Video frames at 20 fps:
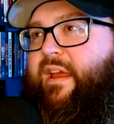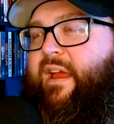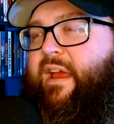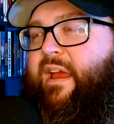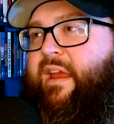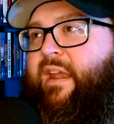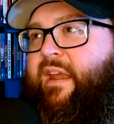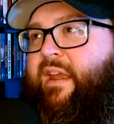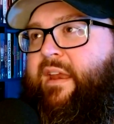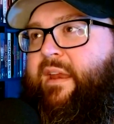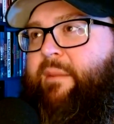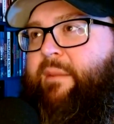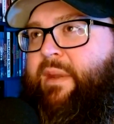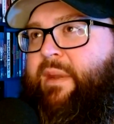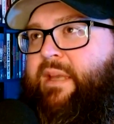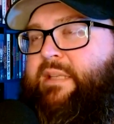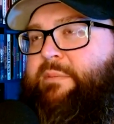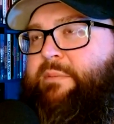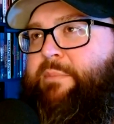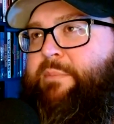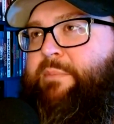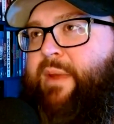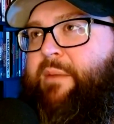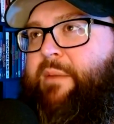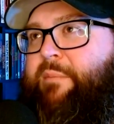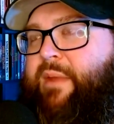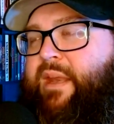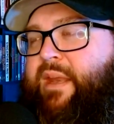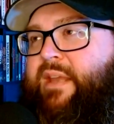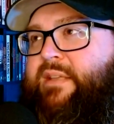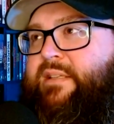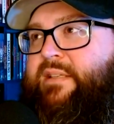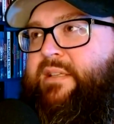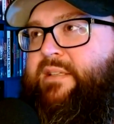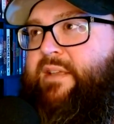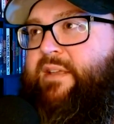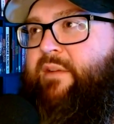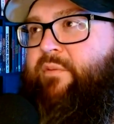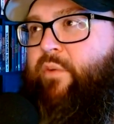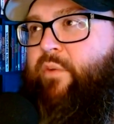and I mean it's been a minute
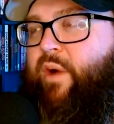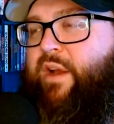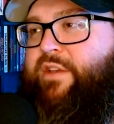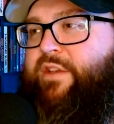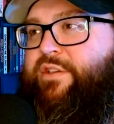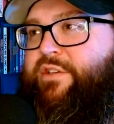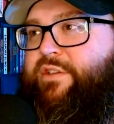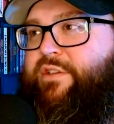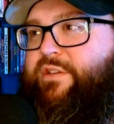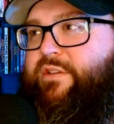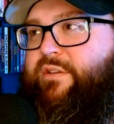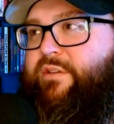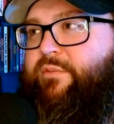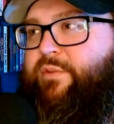since I've watched